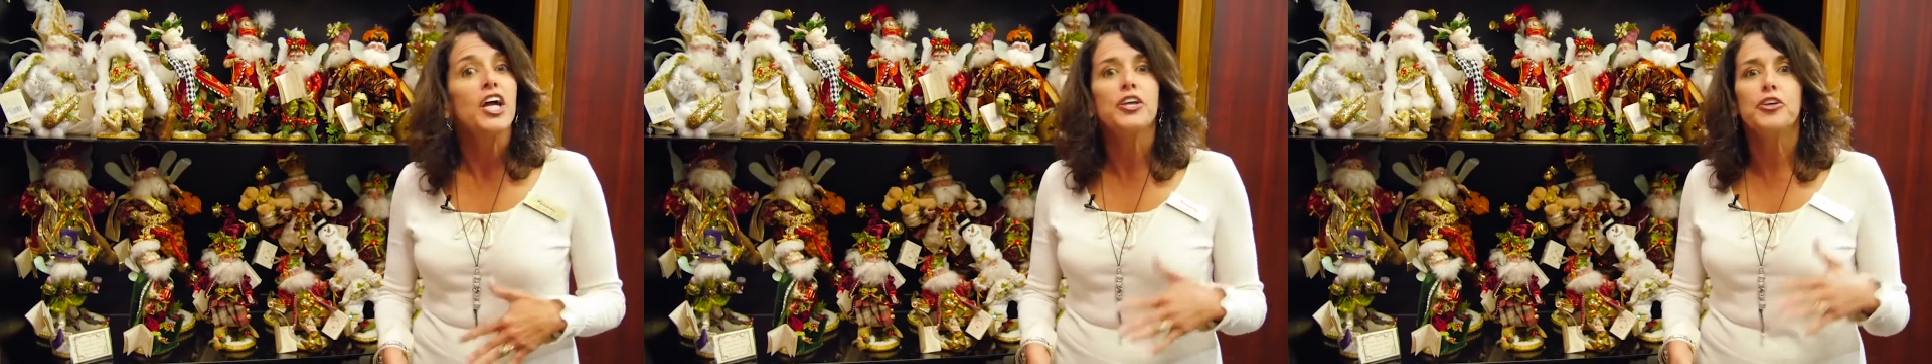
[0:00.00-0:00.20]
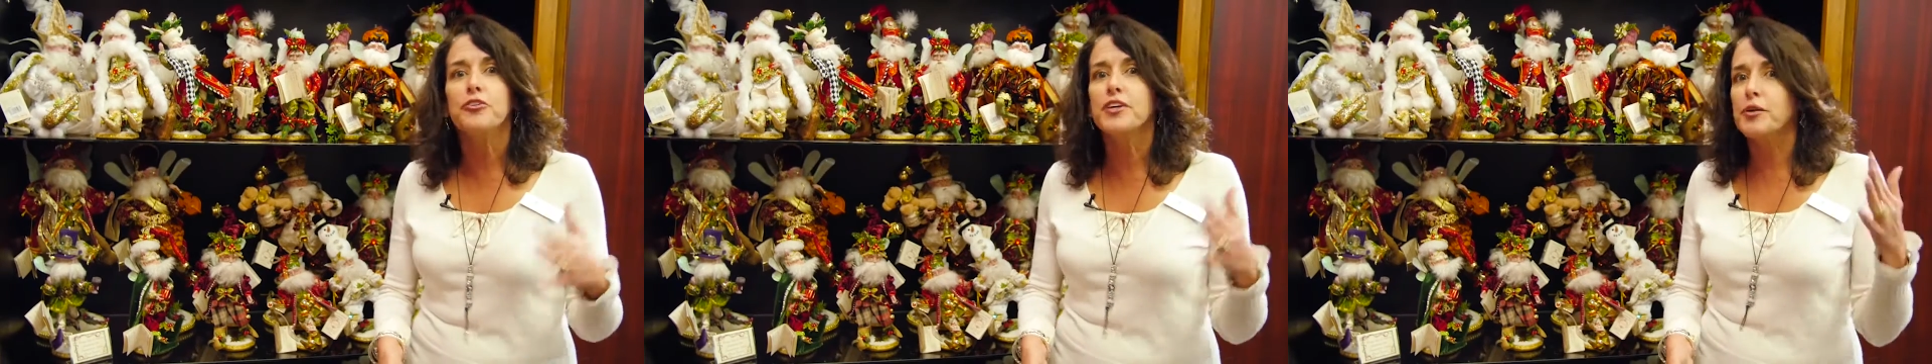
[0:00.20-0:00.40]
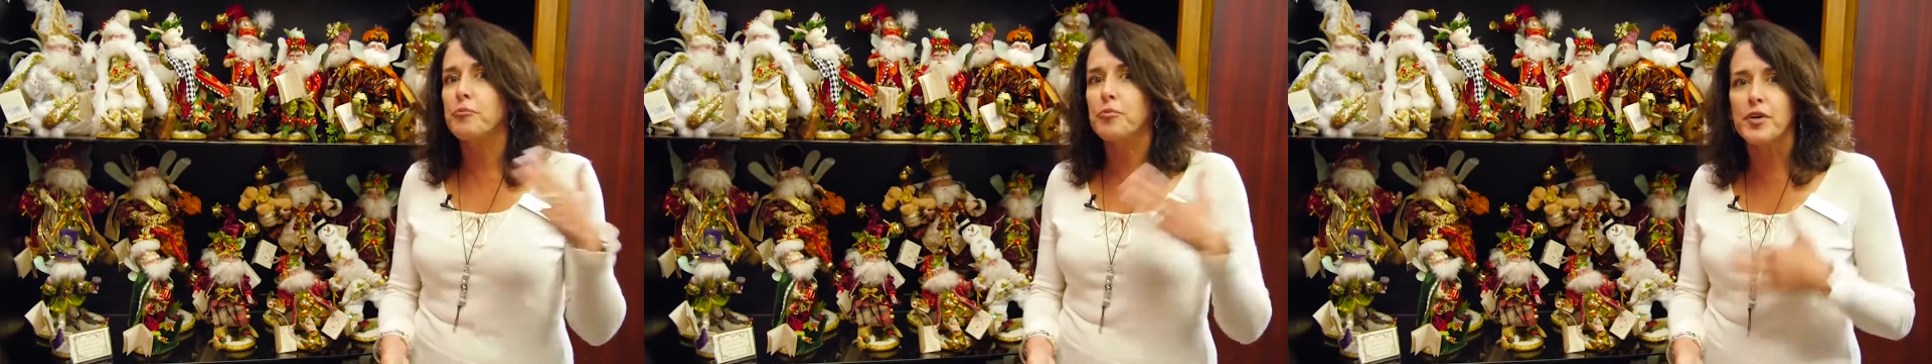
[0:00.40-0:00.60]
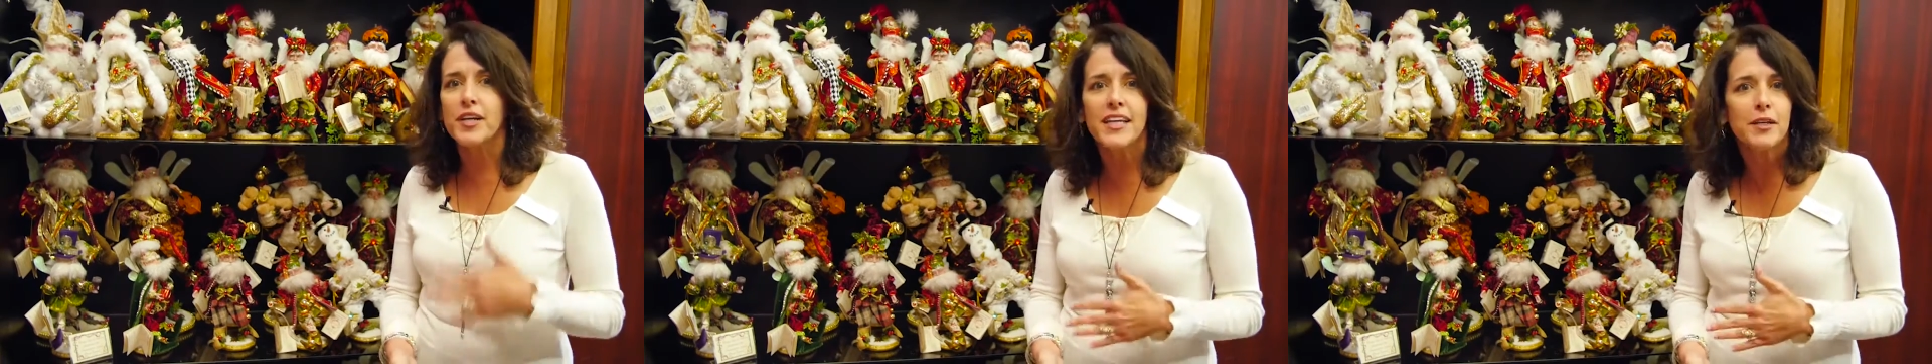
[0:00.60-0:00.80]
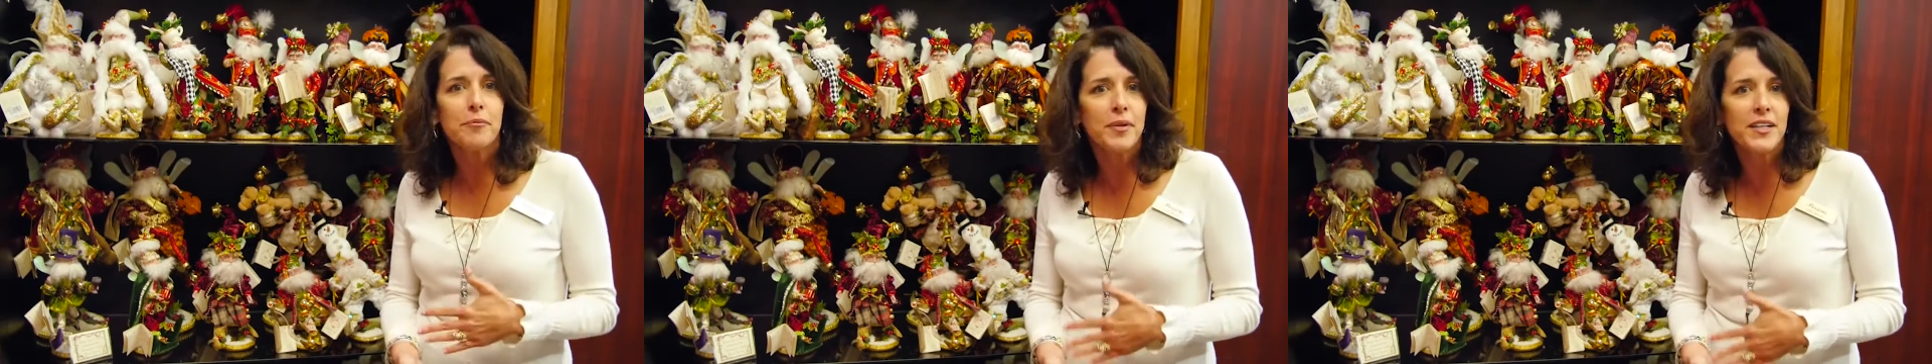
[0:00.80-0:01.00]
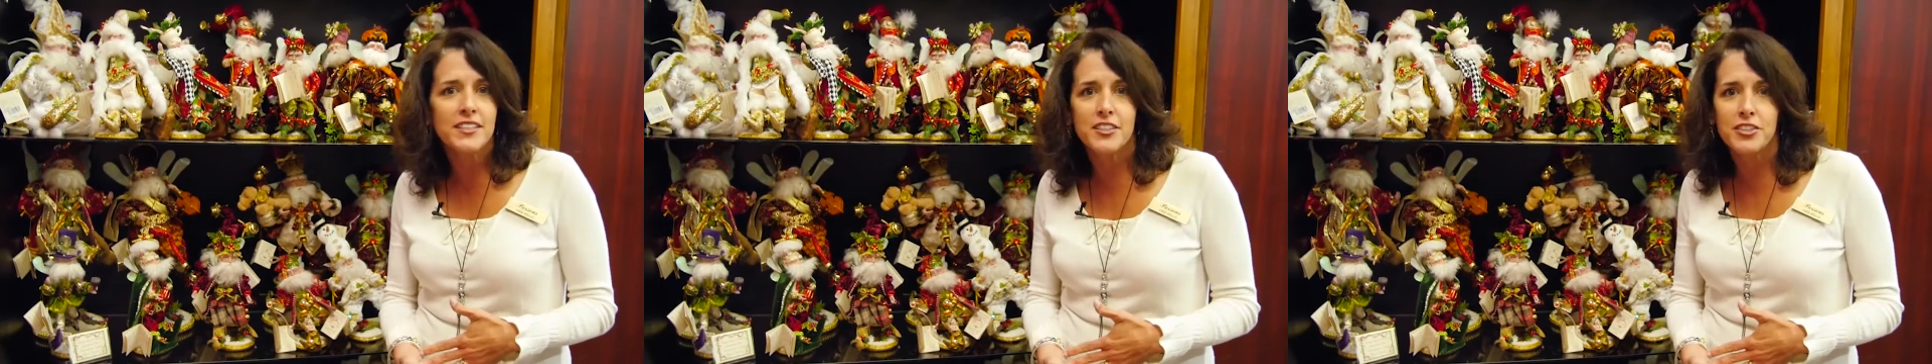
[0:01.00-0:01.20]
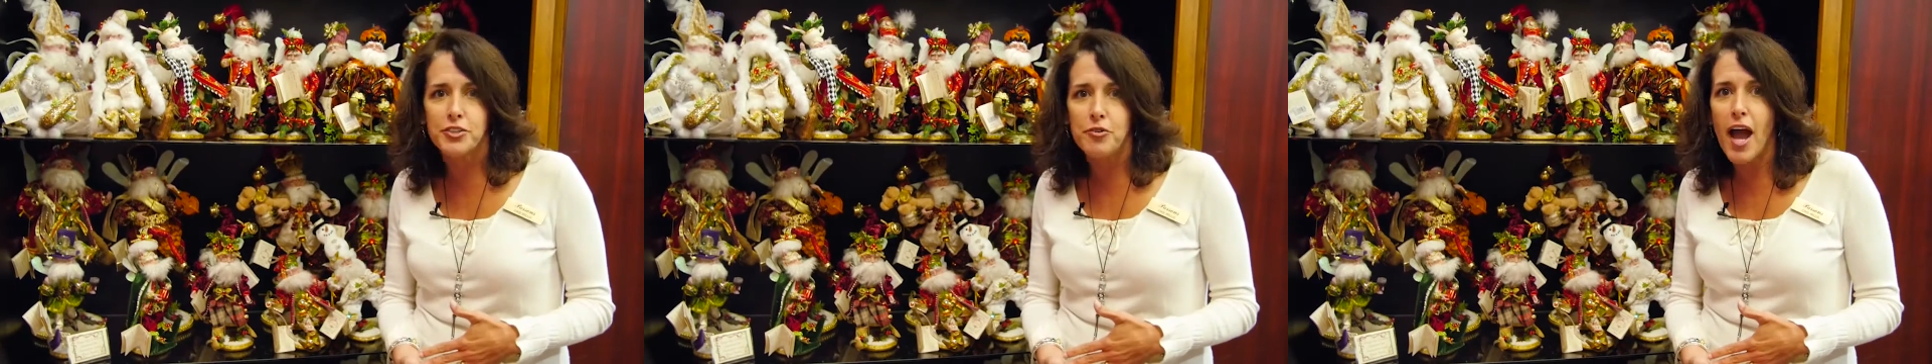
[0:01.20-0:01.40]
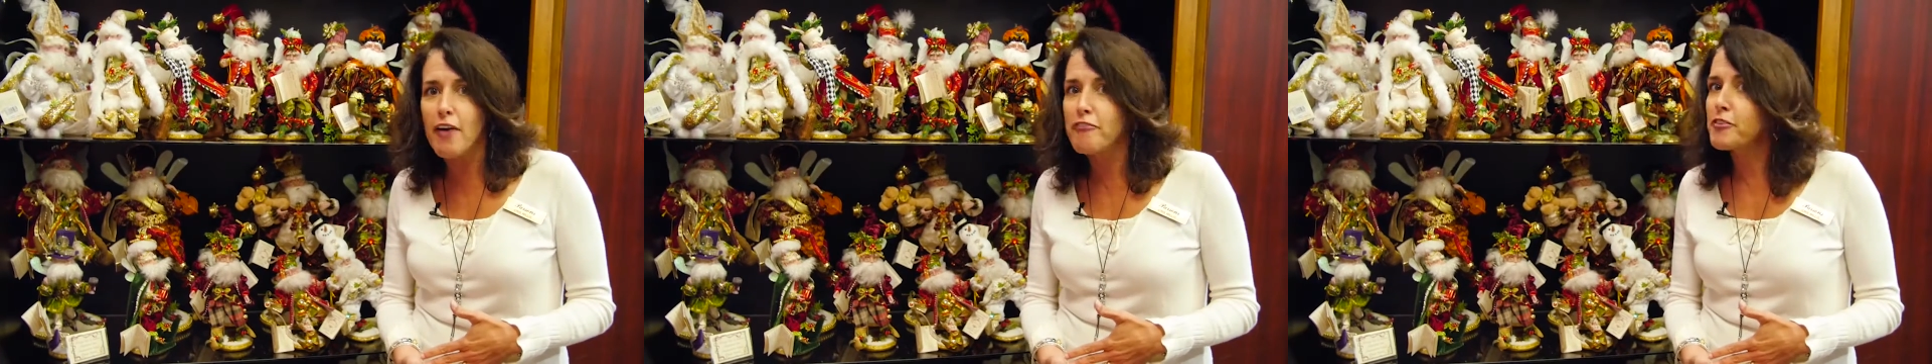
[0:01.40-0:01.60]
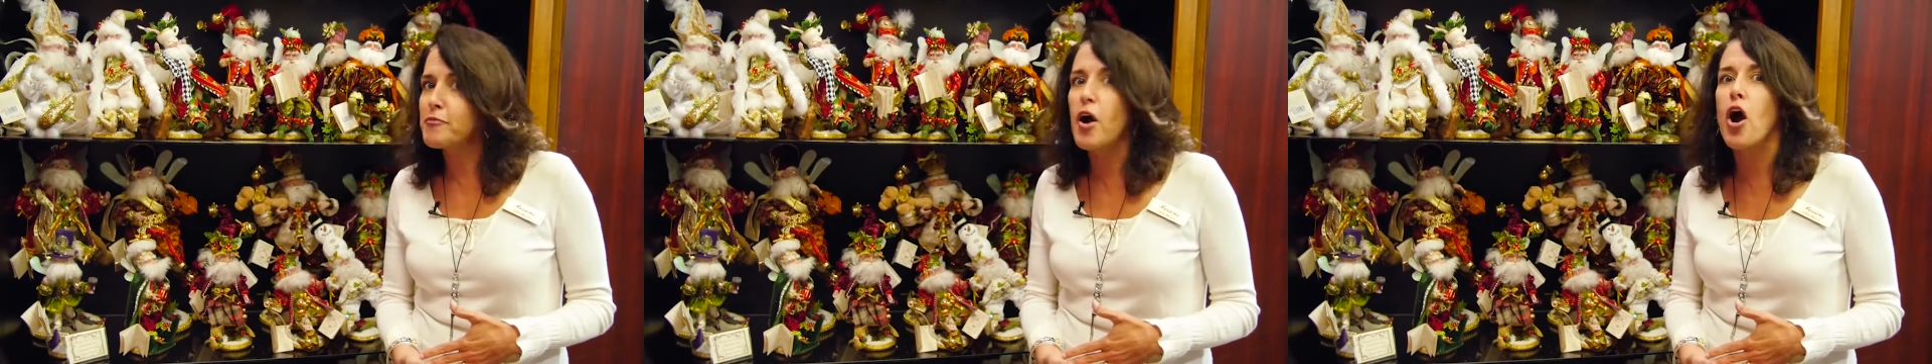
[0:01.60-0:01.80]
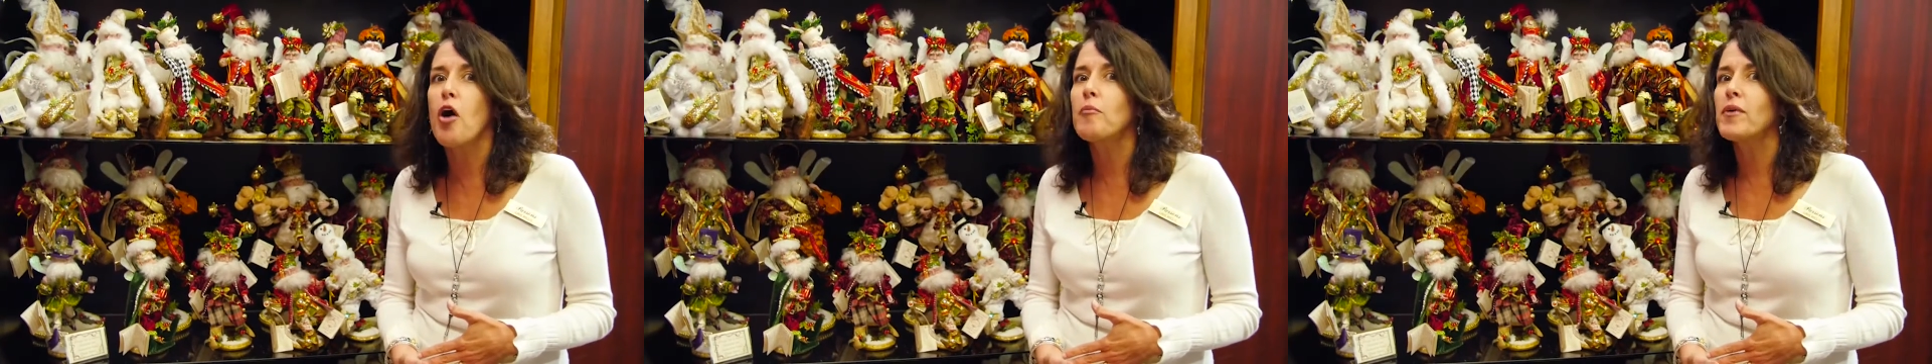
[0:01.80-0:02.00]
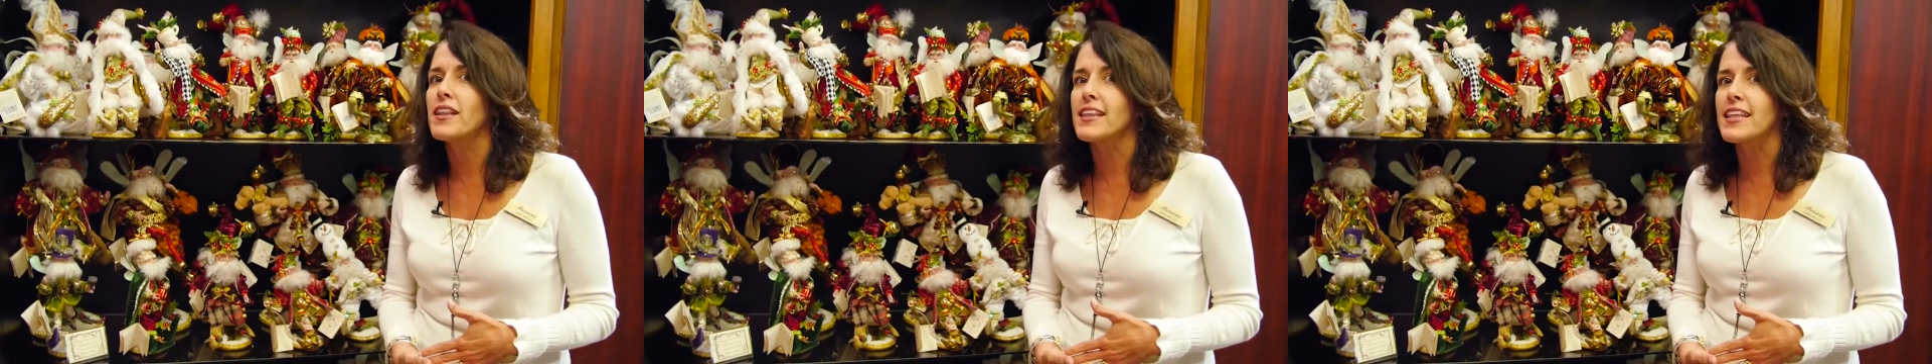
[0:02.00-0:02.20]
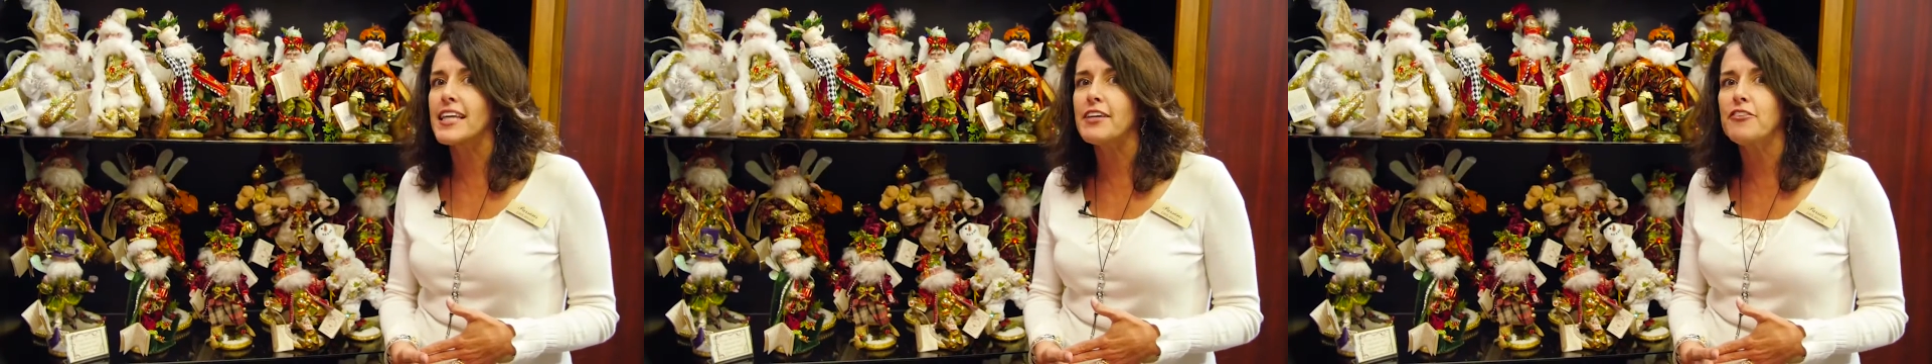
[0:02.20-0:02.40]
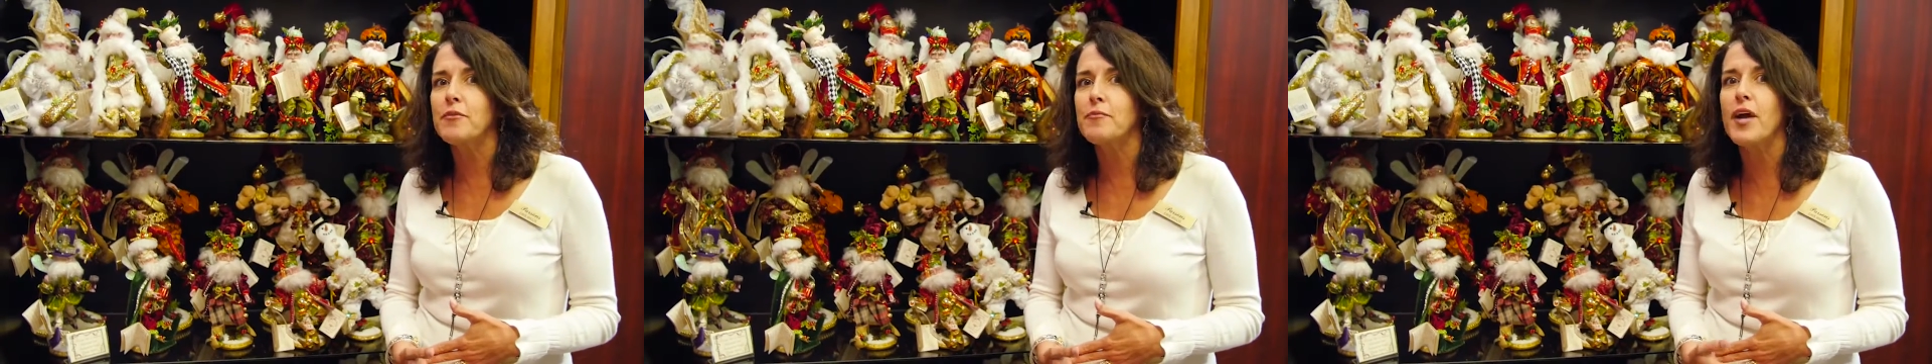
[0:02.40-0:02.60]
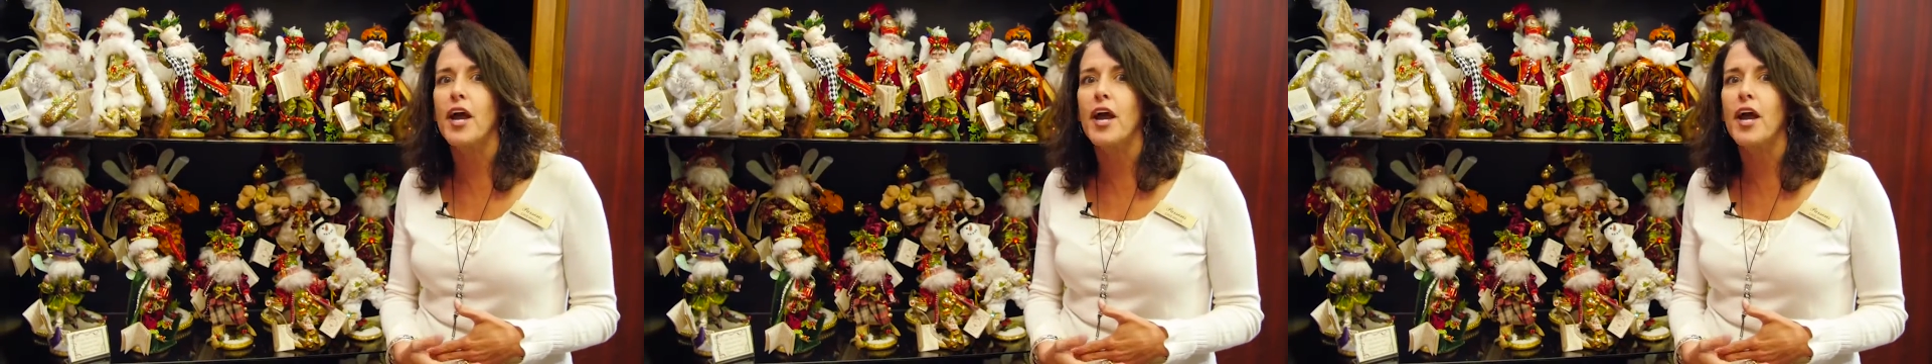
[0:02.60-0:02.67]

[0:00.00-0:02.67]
you can bring in pieces you have from home and leave them,